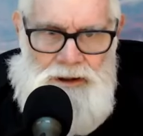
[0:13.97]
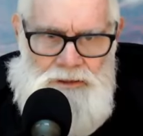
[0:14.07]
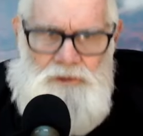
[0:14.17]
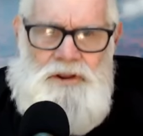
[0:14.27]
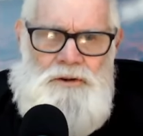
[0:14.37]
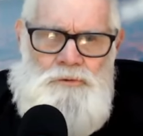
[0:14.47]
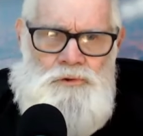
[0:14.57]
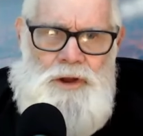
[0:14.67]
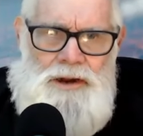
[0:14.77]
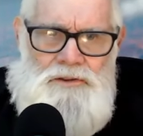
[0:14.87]
The Central
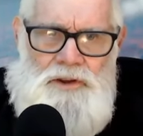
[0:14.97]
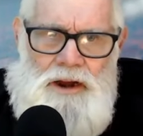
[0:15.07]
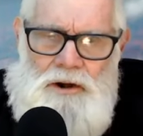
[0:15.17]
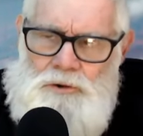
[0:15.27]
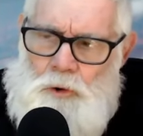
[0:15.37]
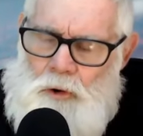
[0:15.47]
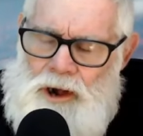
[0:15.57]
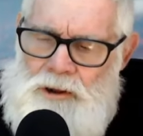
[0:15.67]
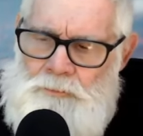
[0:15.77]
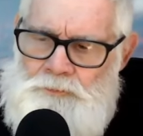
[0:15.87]
States
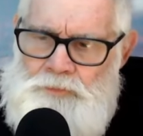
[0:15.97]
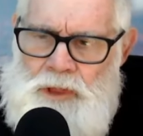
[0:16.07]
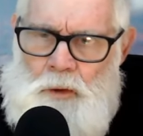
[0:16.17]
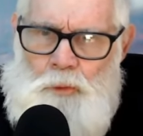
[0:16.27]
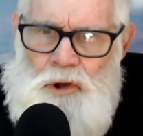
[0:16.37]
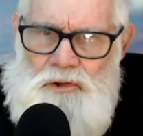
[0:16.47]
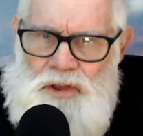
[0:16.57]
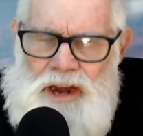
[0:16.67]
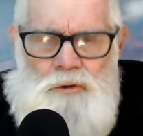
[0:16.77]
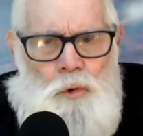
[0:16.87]
Territory was
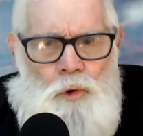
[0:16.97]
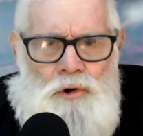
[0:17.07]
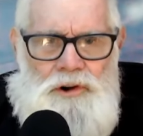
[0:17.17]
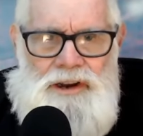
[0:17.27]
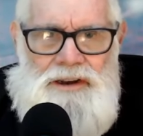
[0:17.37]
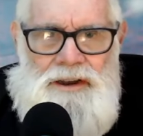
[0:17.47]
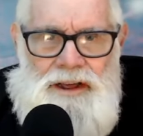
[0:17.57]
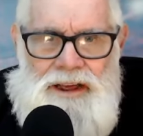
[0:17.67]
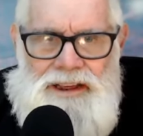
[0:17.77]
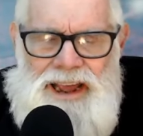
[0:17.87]
headquartered in
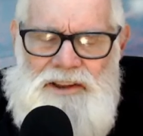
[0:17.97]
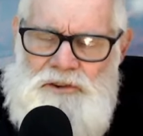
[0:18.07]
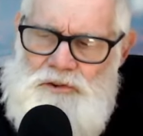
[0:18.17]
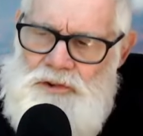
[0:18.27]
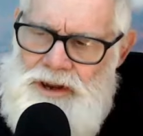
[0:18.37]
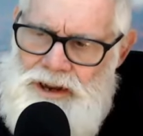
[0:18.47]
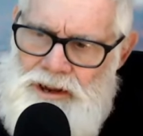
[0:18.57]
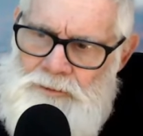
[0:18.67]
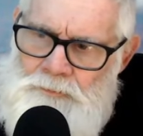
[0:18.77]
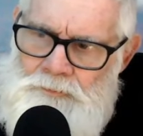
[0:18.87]
Kansas
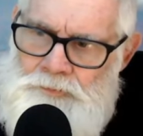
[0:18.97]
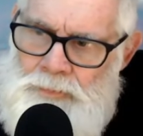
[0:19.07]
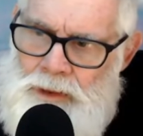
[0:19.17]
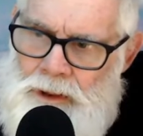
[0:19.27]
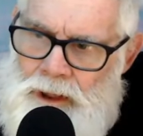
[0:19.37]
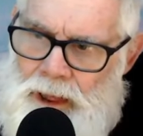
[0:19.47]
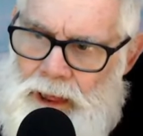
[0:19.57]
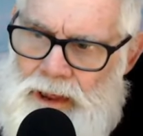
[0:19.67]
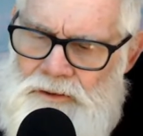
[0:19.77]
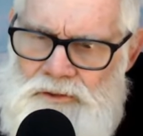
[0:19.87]
City,
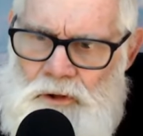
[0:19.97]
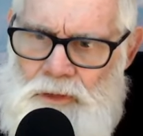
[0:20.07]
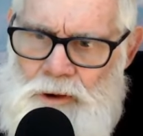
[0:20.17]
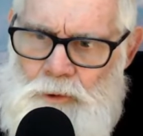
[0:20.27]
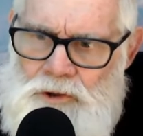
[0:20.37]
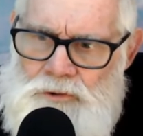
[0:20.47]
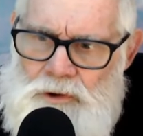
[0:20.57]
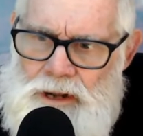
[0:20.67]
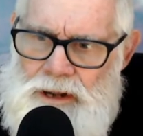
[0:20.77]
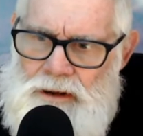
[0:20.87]
and so they
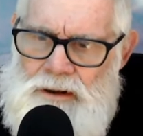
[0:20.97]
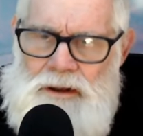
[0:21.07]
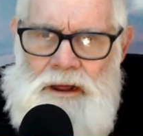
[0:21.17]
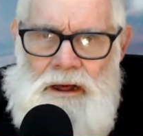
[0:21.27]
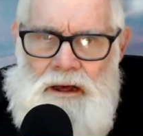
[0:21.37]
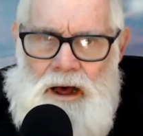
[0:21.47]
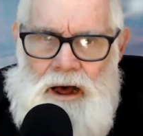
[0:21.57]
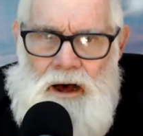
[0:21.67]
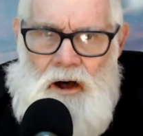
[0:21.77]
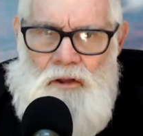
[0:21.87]
wrestled in
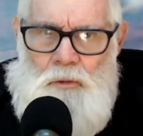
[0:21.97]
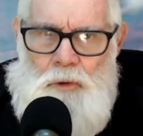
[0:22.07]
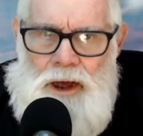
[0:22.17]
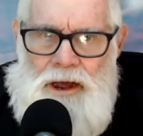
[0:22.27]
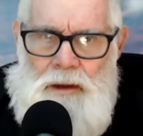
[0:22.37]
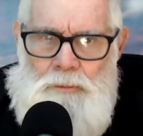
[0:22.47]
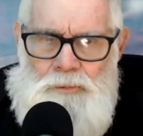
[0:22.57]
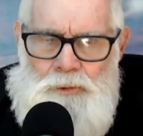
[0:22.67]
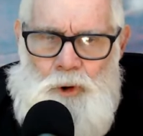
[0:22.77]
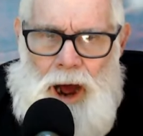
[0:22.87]
uh, all the way up
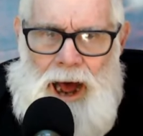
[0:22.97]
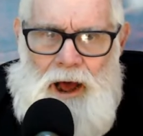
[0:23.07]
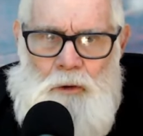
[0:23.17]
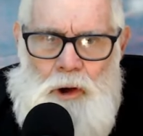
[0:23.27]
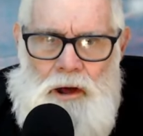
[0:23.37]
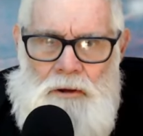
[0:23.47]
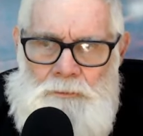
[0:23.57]
through Iowa,